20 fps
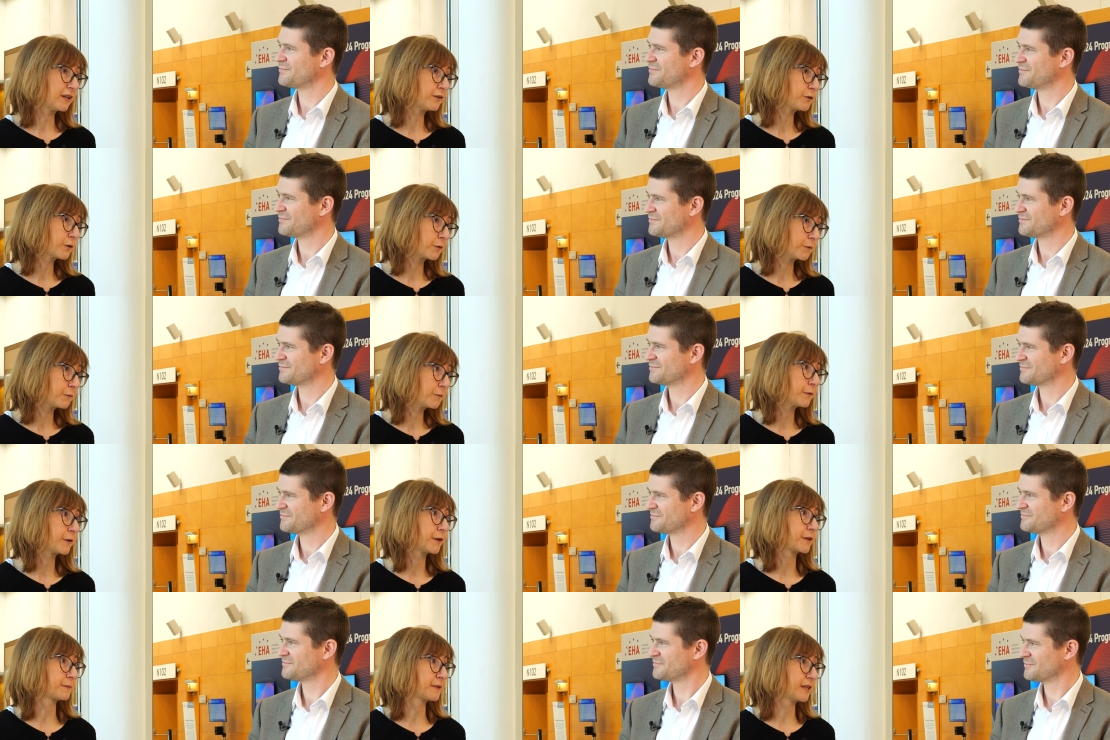Speaker 1: and
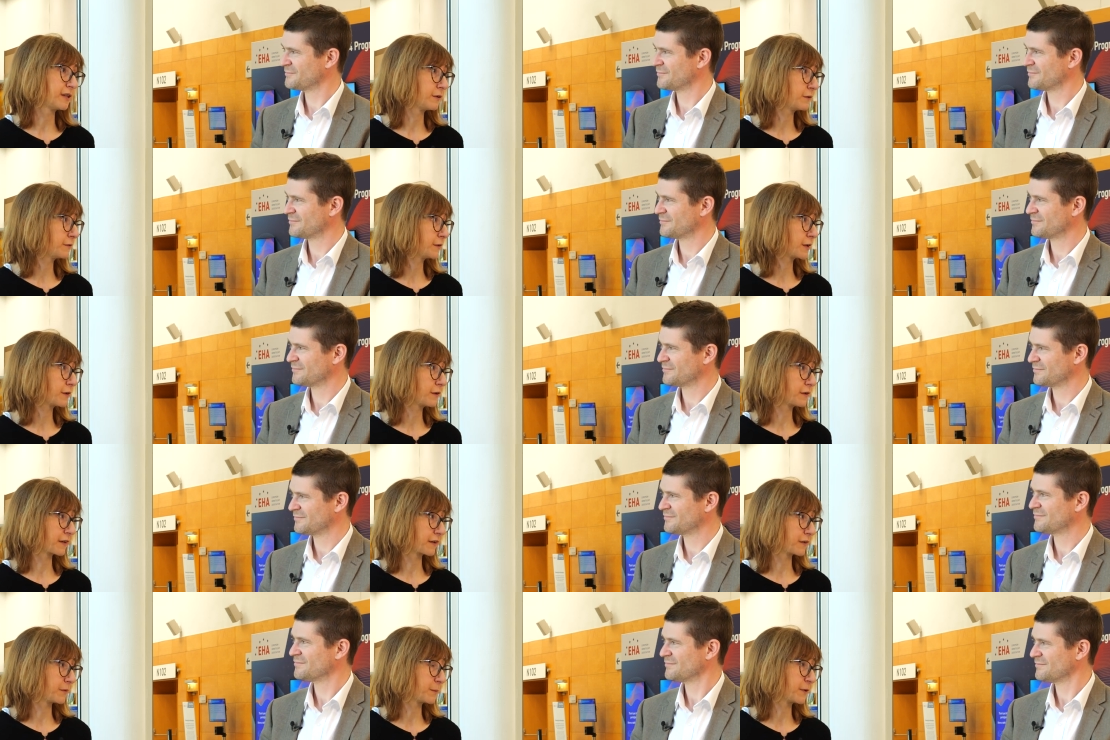confirmed an
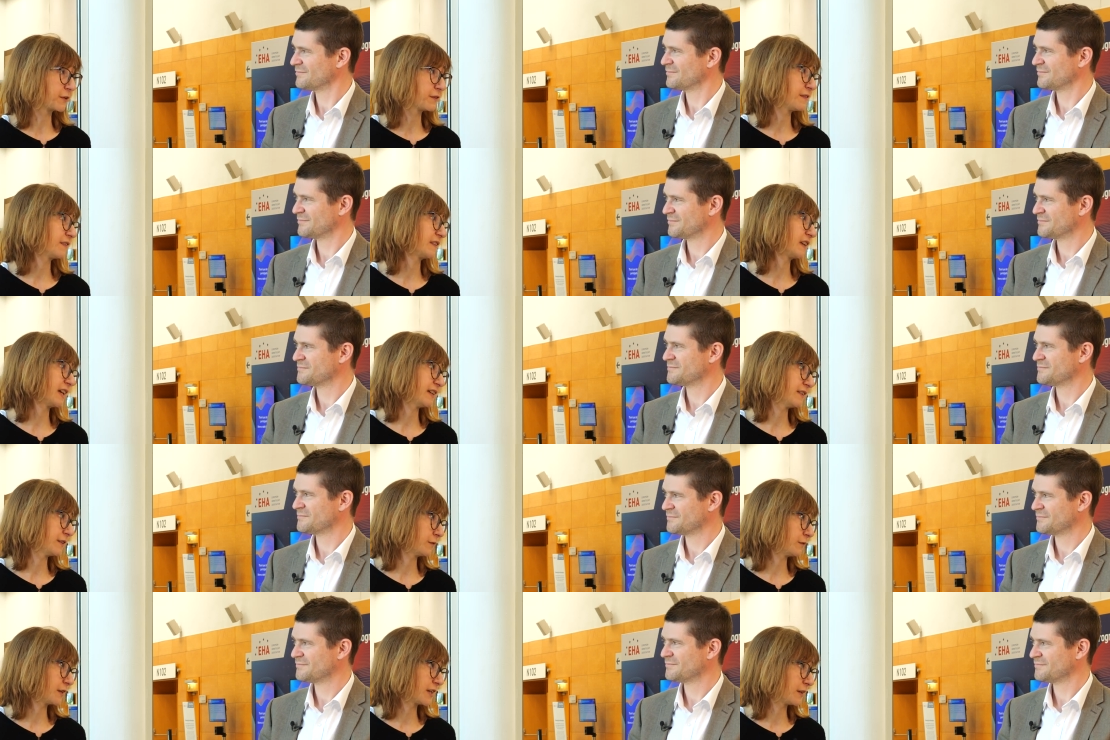overall response
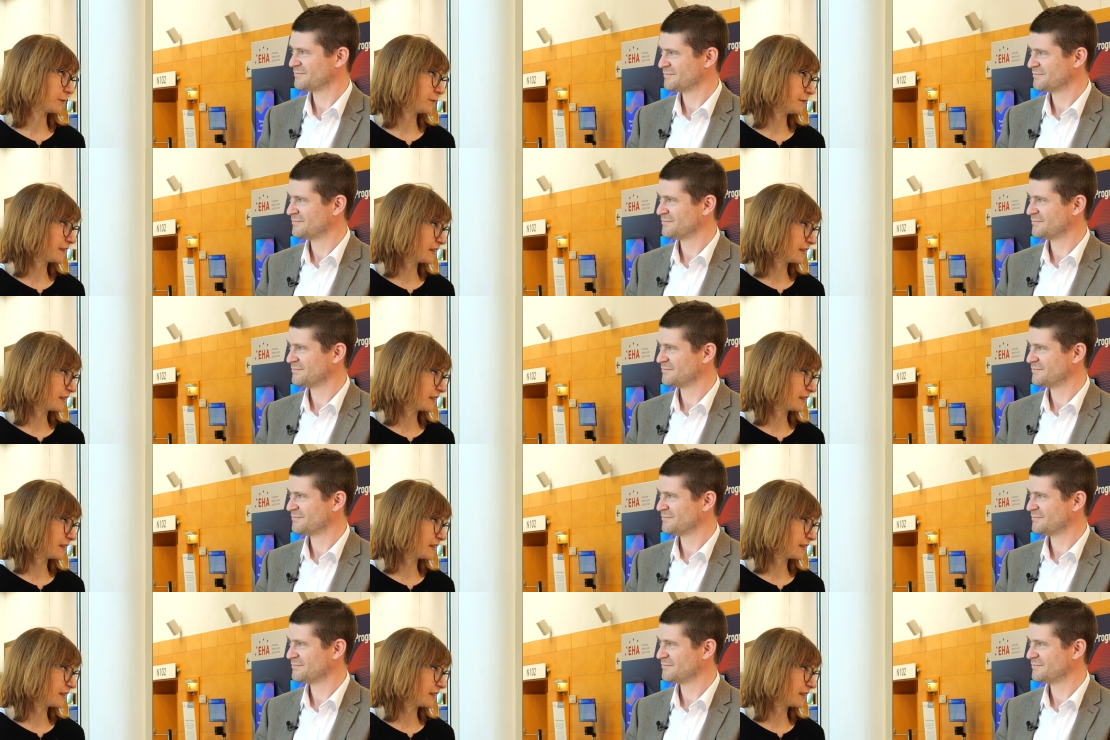rate of around